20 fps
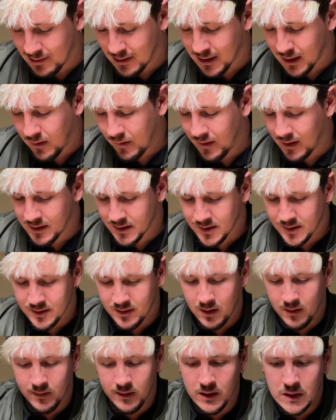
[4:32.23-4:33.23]
Look at this.
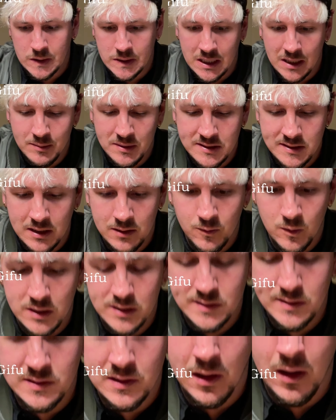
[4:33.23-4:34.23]
The Okami-san
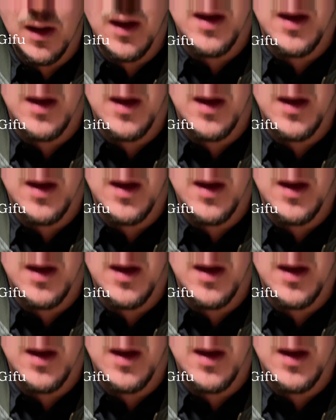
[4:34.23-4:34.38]
was